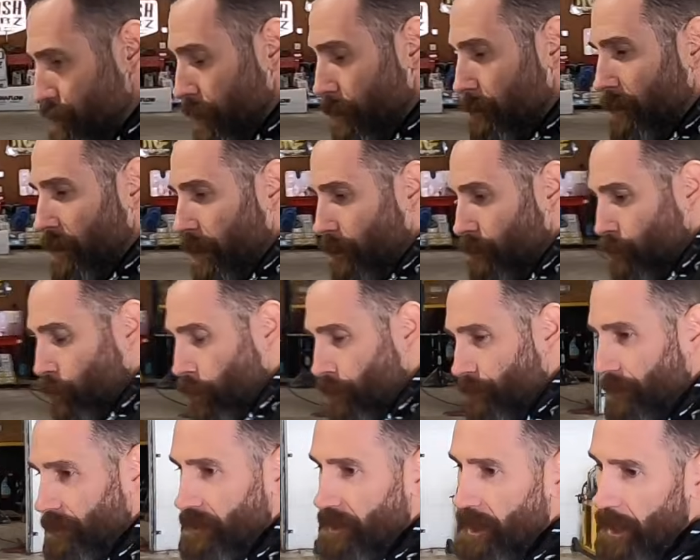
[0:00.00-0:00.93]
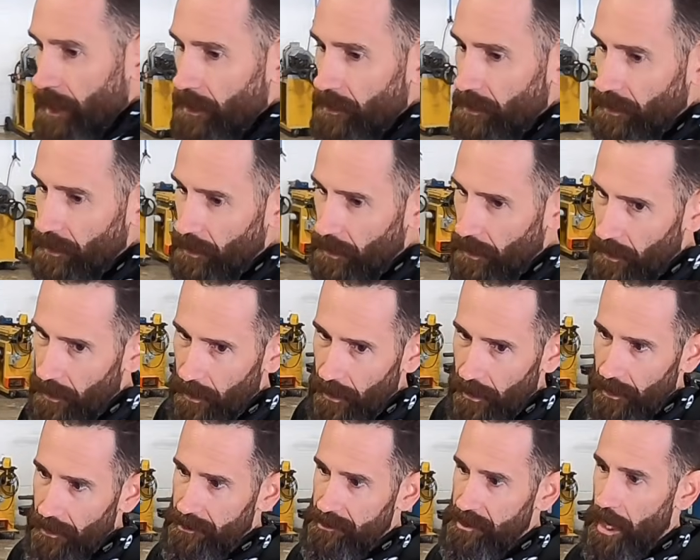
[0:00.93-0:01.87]
gentleman up north in
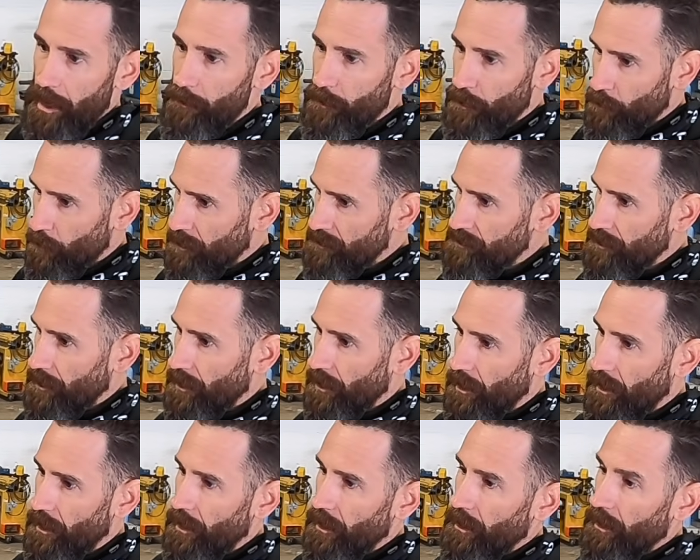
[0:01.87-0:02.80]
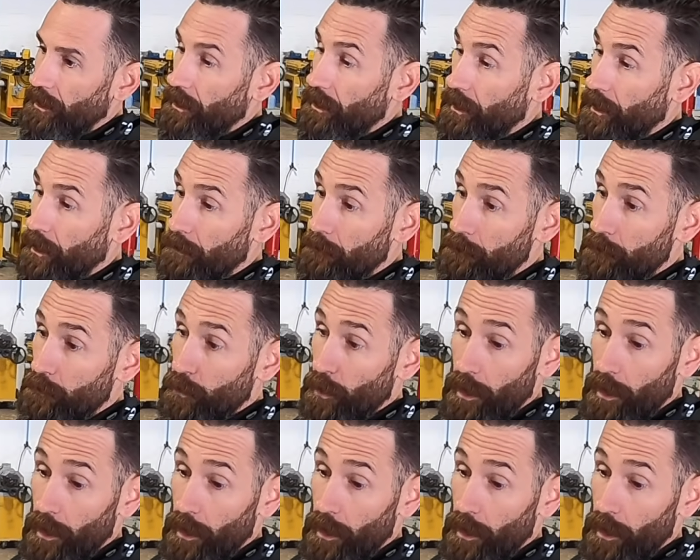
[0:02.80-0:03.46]
Canada, Damon runs a